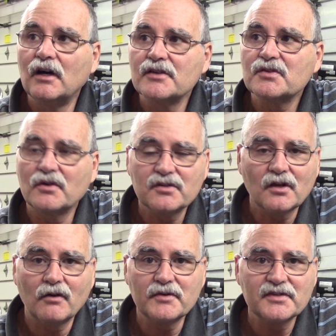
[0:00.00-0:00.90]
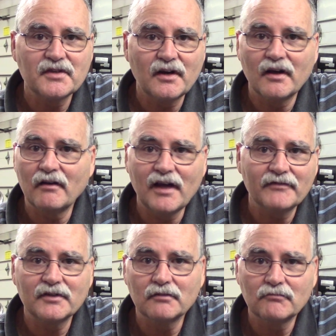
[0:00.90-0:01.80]
so it's always there. I don't
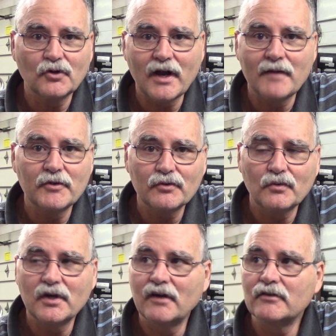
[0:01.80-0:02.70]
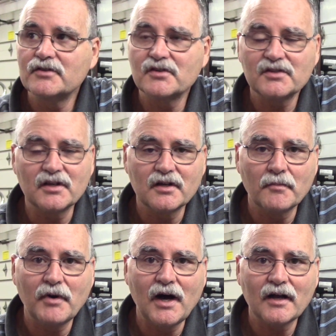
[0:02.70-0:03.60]
have to grab it or whatever. So sitting in a
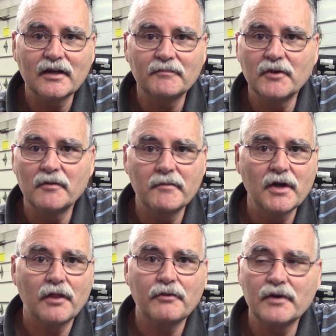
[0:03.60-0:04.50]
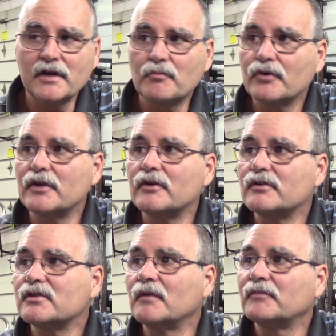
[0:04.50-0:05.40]
pocket up there, maybe I'll 3D print it
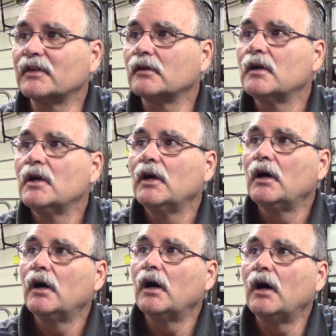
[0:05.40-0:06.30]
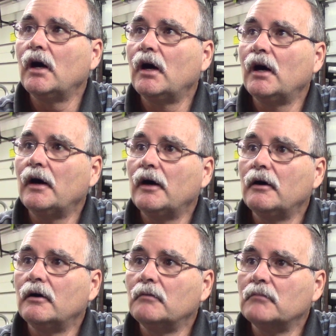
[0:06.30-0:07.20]
or something.
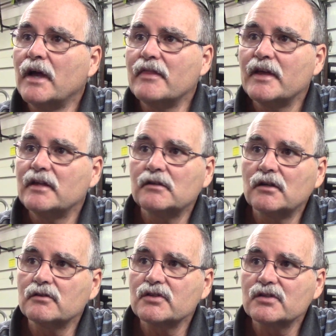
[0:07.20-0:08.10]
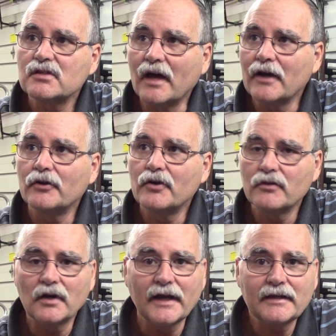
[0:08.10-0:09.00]
And then, you know, just, I don't
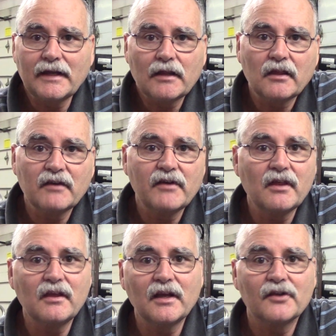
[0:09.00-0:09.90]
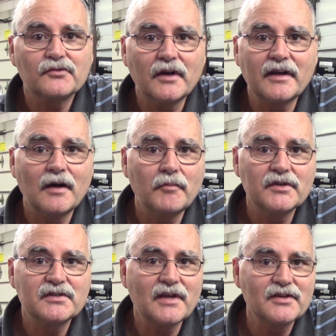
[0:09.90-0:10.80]
know, I can't think of anything else right now, but
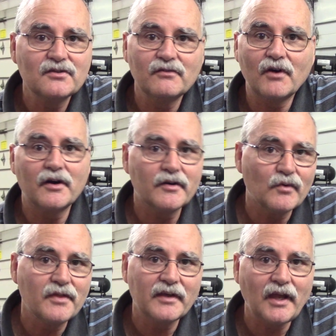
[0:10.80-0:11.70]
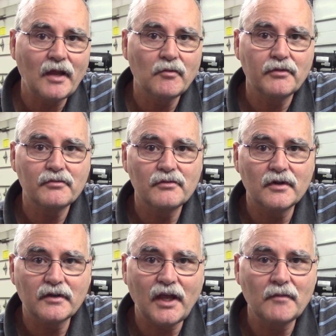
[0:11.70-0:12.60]
it's nice to have already run the cable through
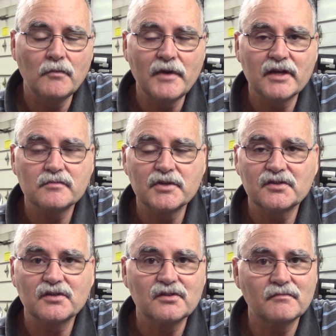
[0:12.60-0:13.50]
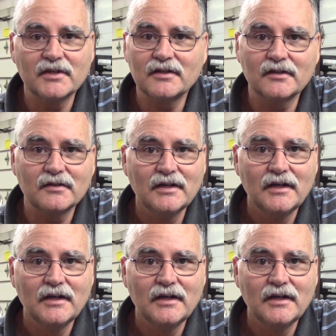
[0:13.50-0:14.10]
the cable management system than to